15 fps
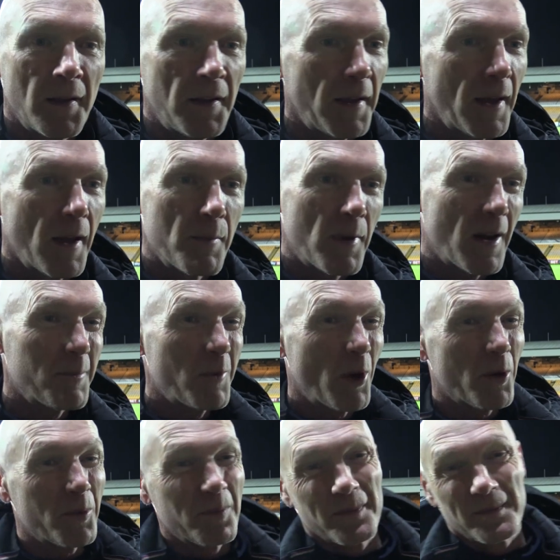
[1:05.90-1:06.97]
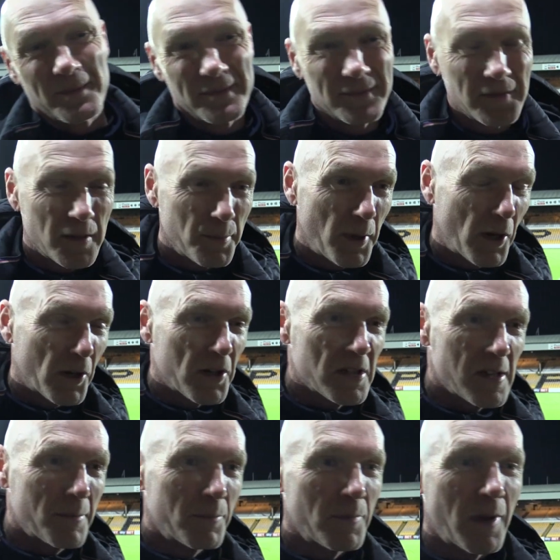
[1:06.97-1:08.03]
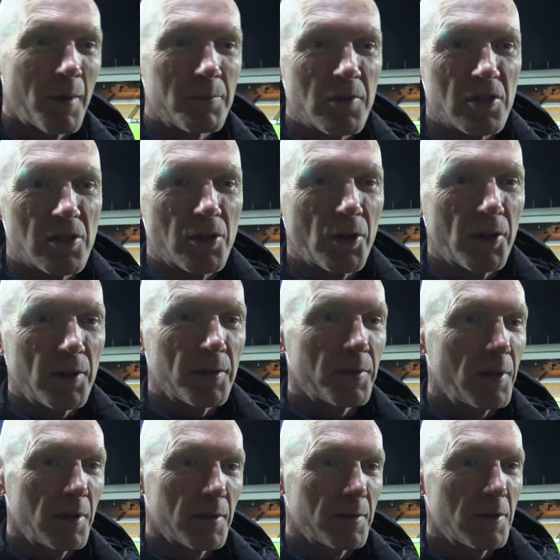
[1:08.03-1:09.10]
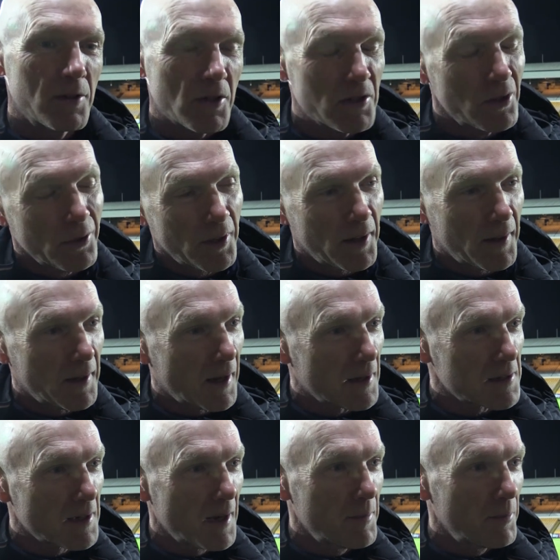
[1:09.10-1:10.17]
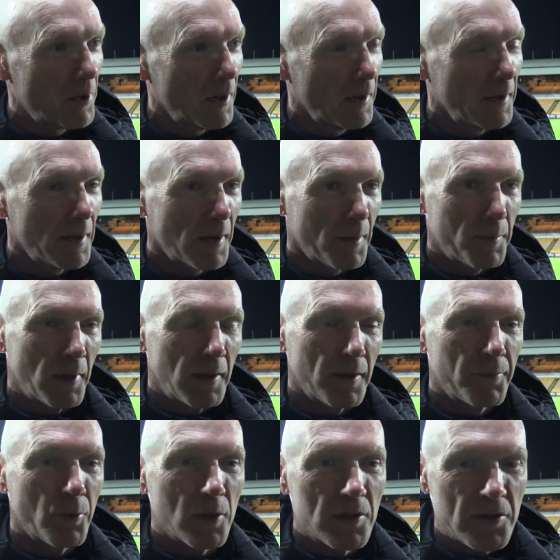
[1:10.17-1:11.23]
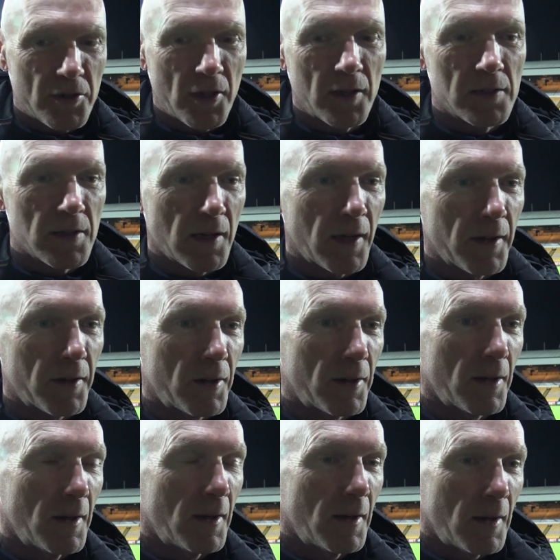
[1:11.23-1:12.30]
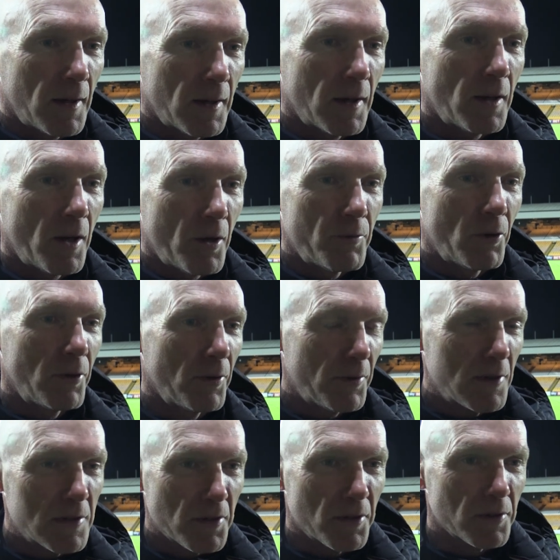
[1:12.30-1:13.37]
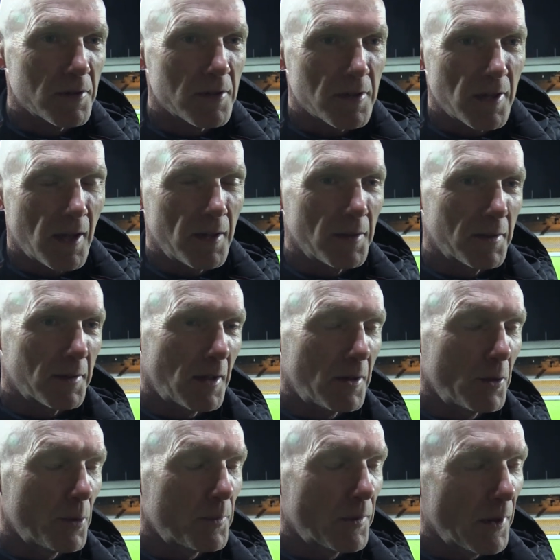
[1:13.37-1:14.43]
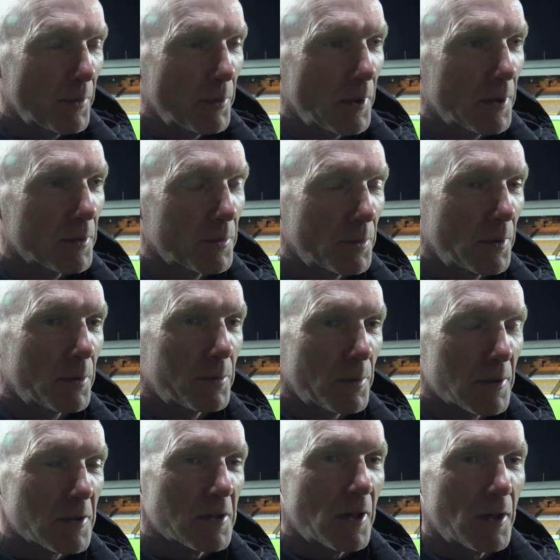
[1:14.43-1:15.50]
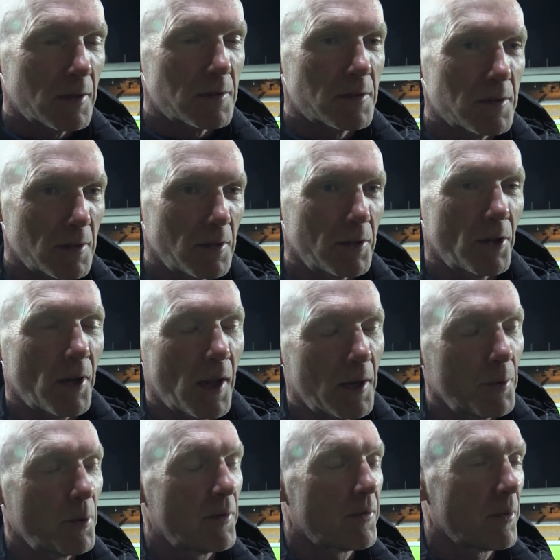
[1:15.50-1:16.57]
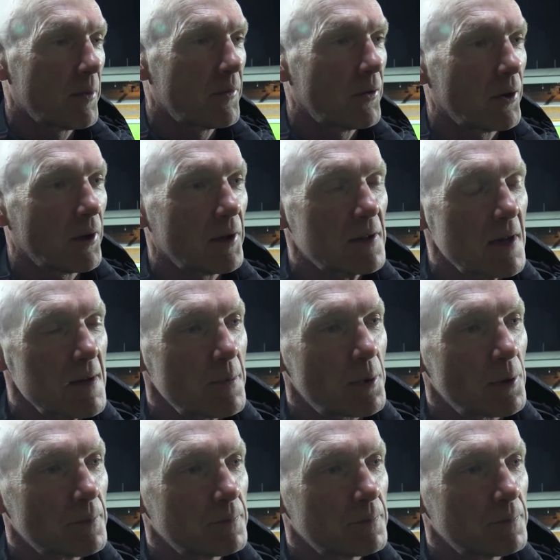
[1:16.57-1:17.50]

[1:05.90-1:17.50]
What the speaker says: Yeah, I mean, I'm just looking. You're just looking at the next game, really. I mean, if we can string together a run of results, then hopefully we'll start, you know, getting away from the foot of the table.